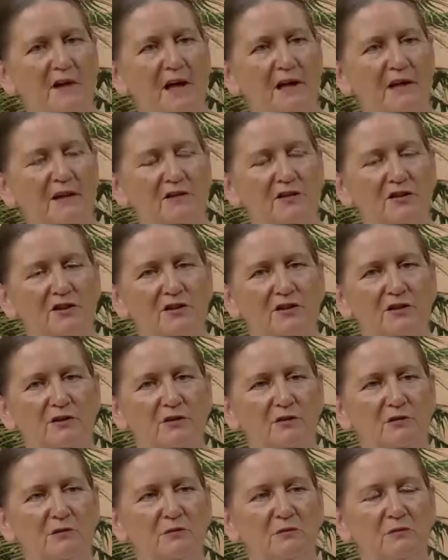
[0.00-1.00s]
and
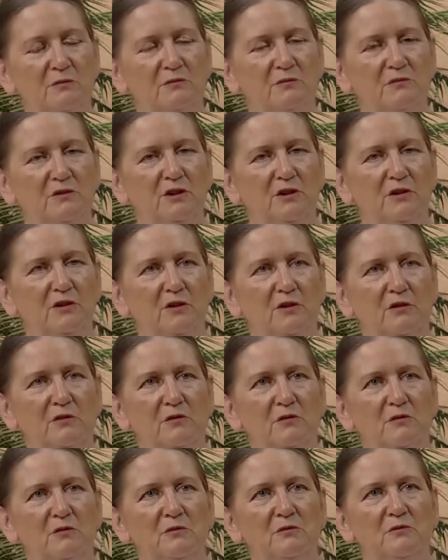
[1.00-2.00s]
to,
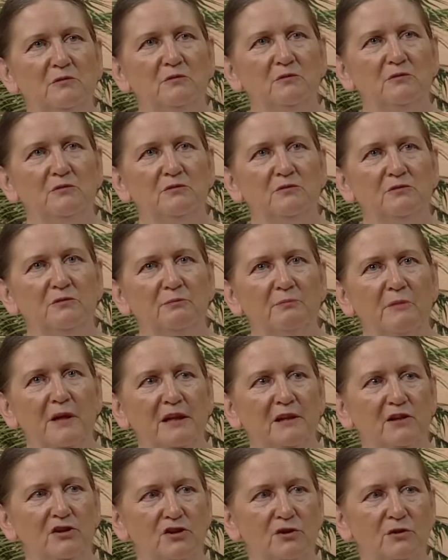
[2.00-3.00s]

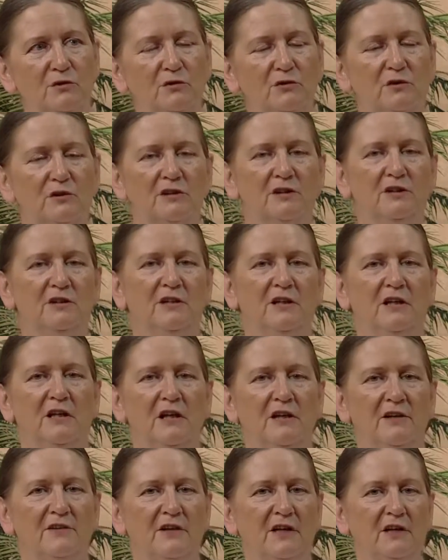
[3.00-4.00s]
make sure
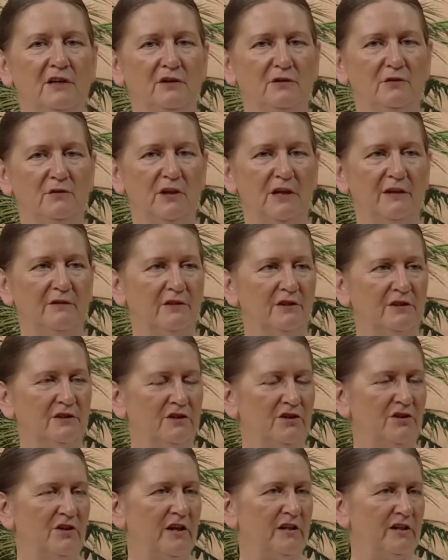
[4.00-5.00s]
that you never
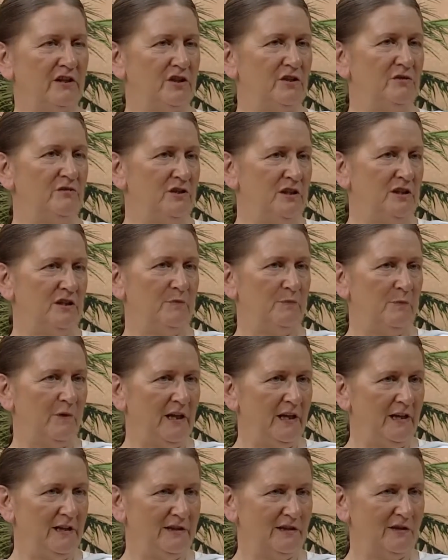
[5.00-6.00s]
try to
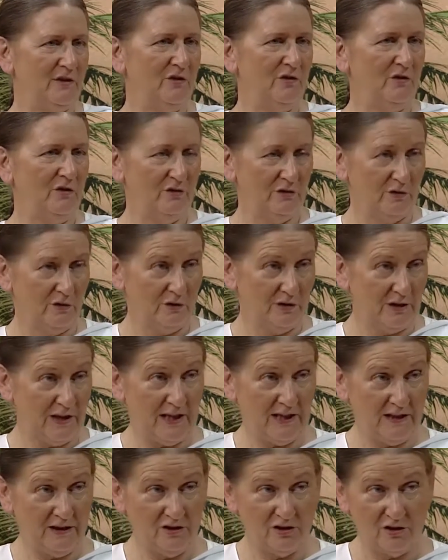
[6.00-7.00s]
displace God or
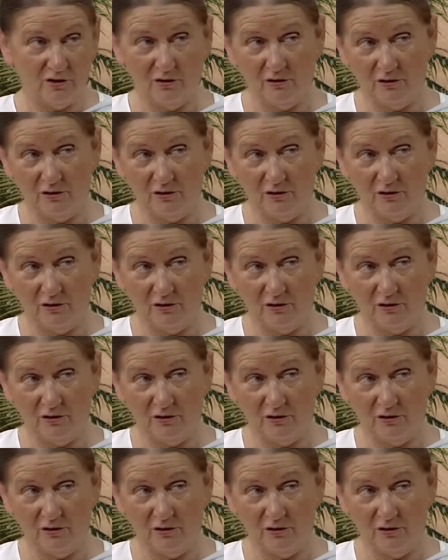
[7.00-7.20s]
edge